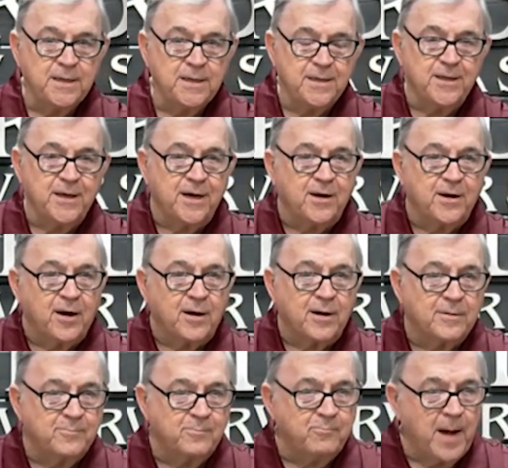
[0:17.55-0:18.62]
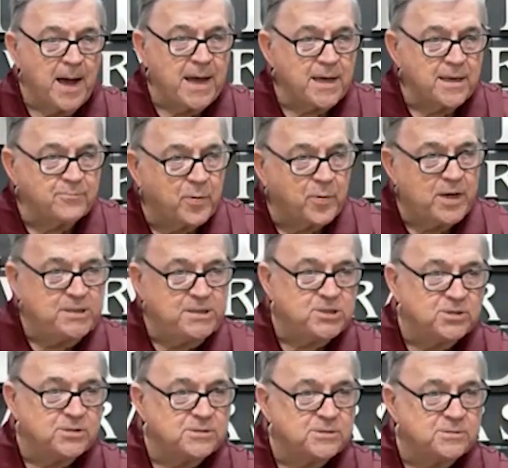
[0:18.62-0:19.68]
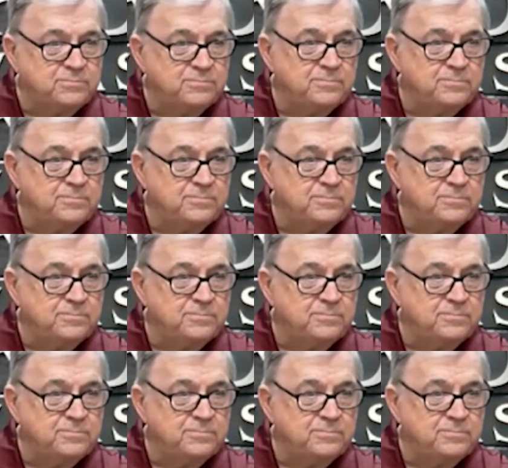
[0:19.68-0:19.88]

There are mad preachers,